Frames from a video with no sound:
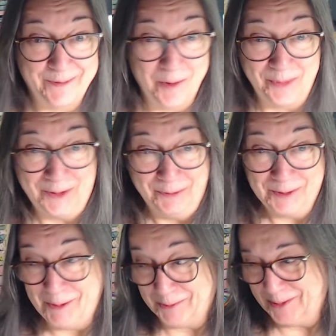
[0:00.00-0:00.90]
your beautiful
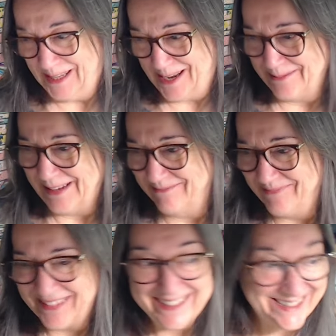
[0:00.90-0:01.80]
swaps when they come in.
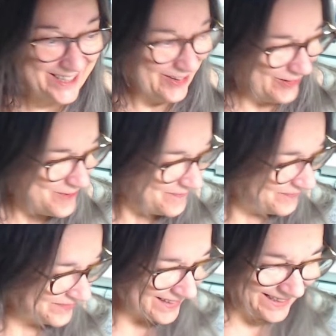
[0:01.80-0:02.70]
So
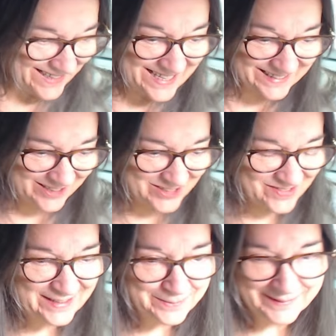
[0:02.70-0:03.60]
let's go
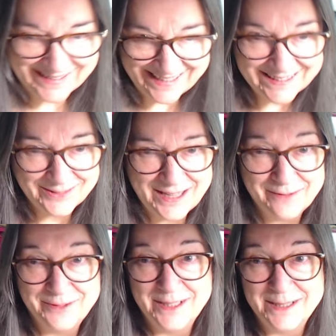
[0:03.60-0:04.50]
straight to my desk
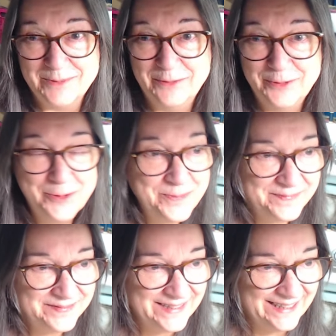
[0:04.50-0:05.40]
without further waffle
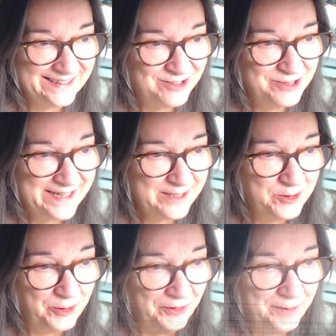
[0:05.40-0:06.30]
and crack
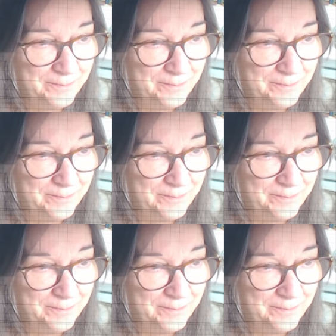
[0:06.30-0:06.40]
on.